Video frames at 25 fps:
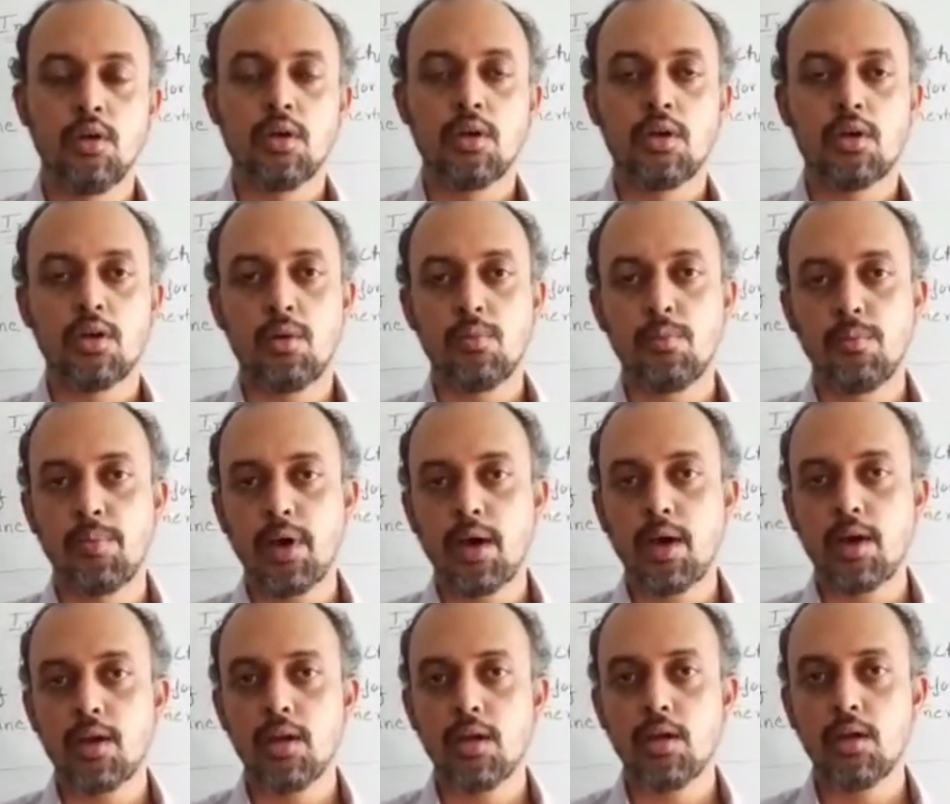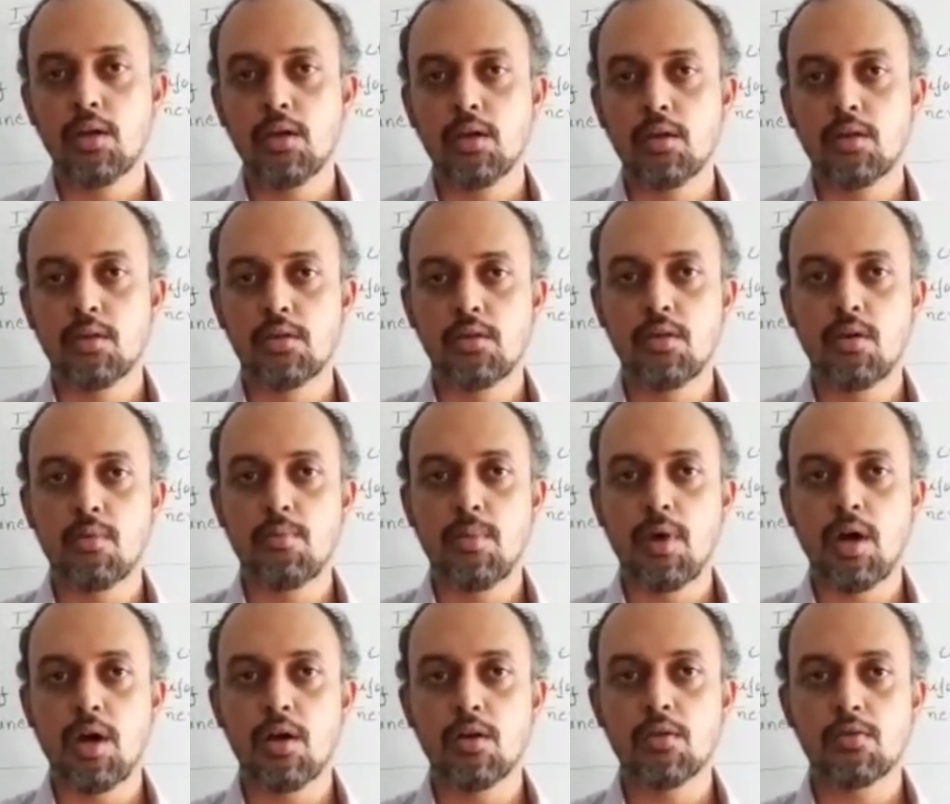Comparing the
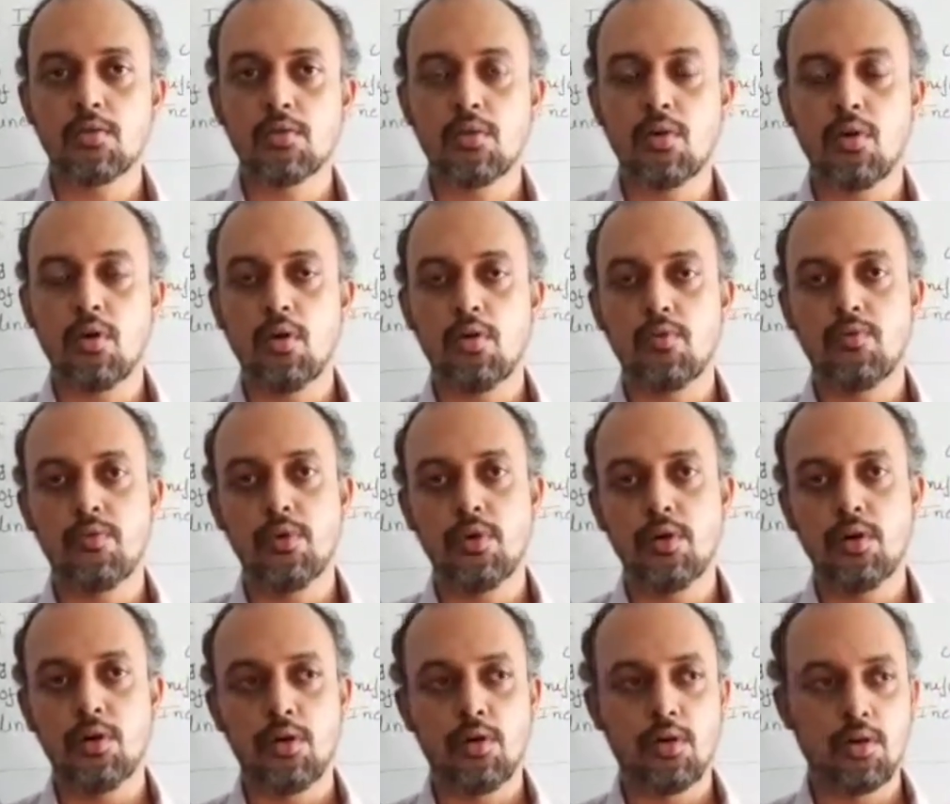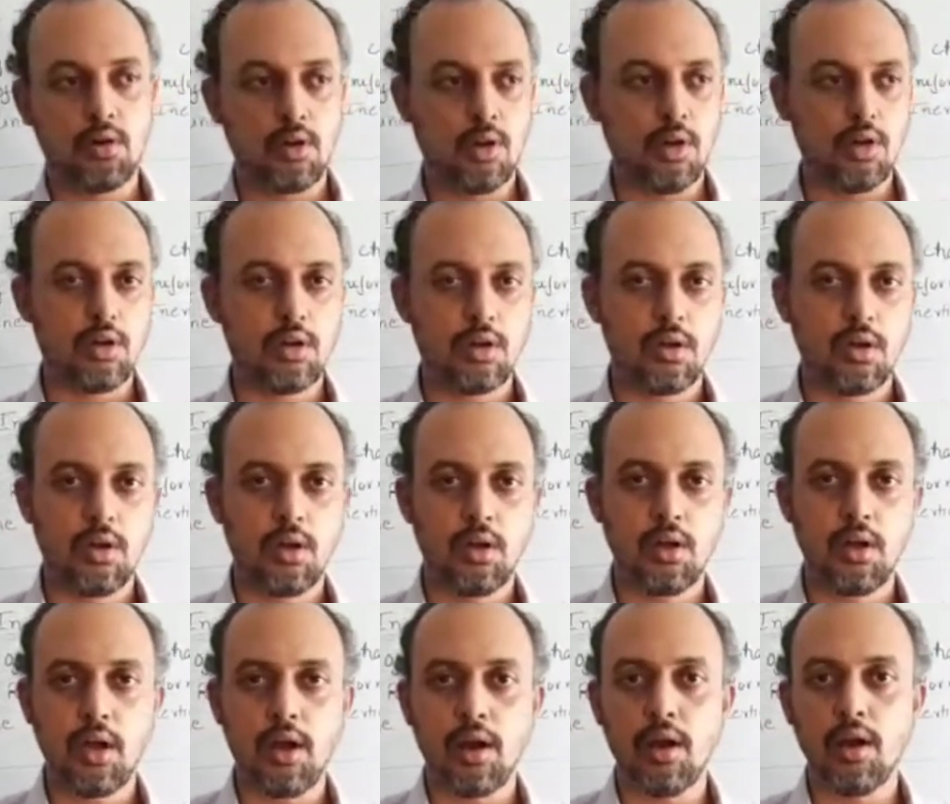mass of a truck
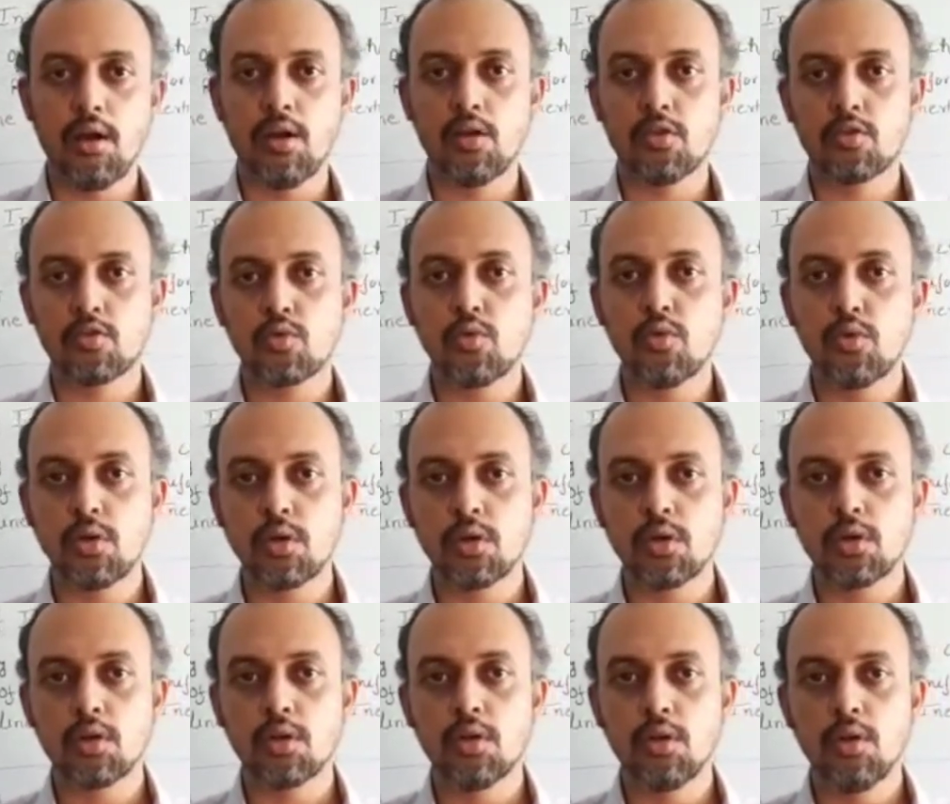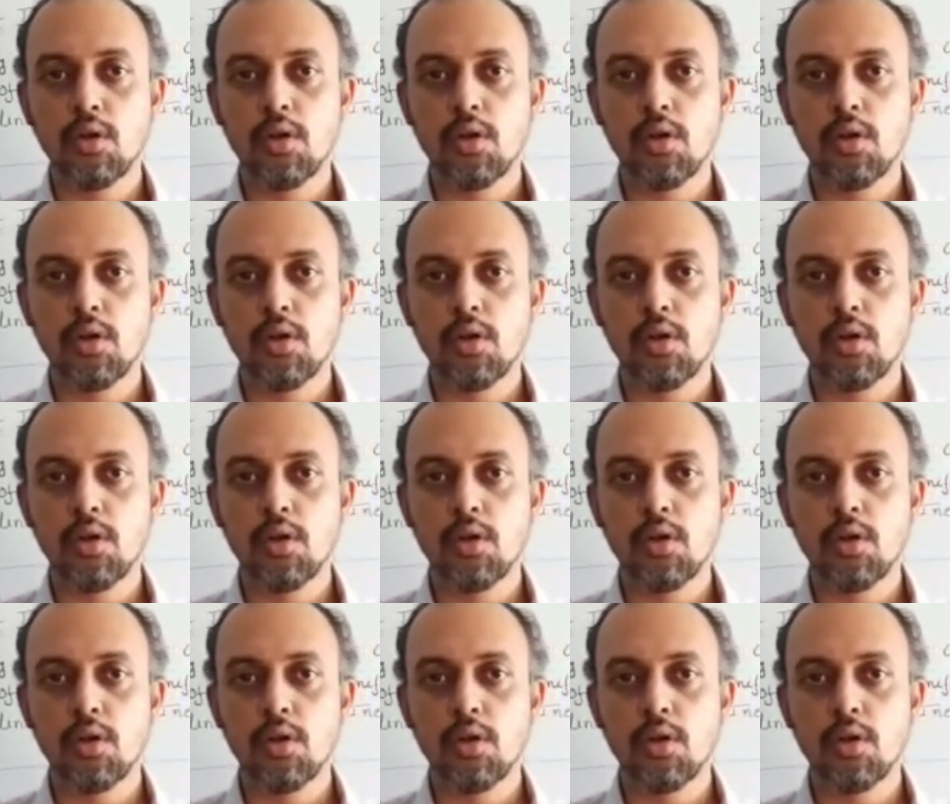and a scooter,